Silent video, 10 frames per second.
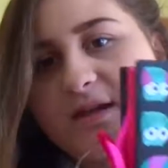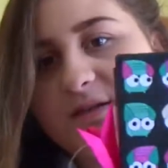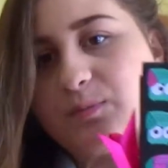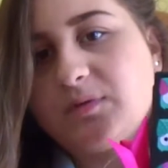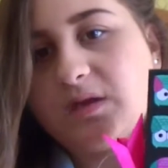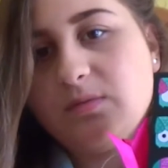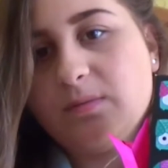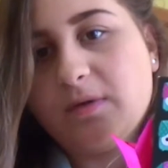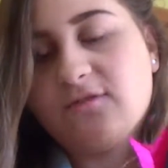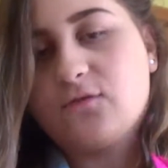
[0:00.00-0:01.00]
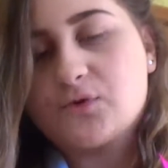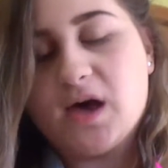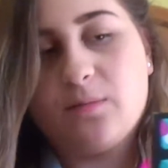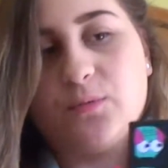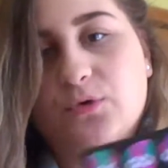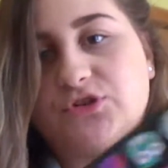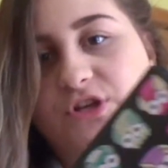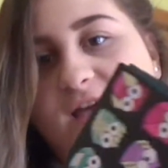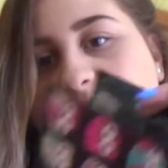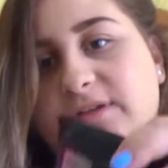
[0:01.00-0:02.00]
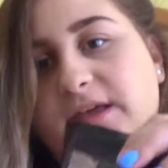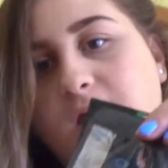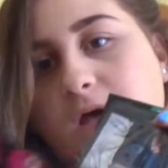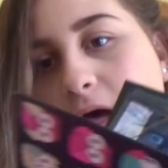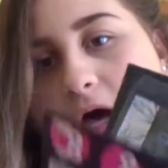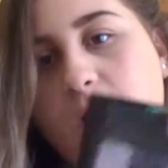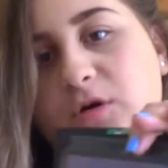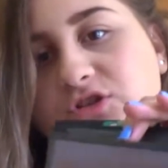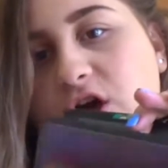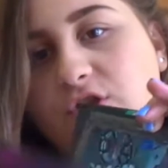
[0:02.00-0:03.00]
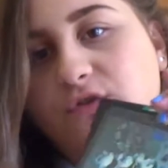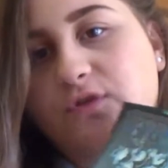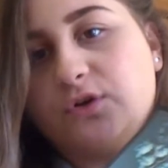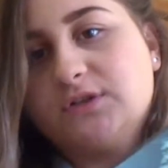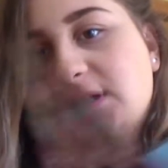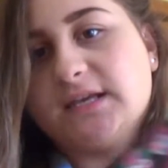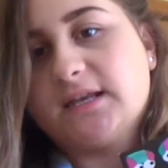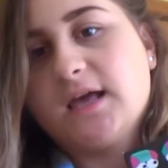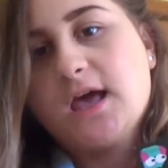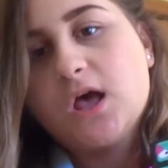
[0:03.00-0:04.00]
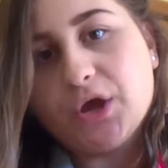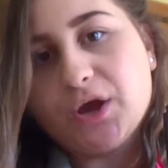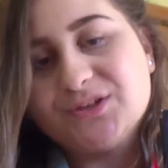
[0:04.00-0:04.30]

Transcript: I just keep them in my photo album, which I have like a bunch of other photos in there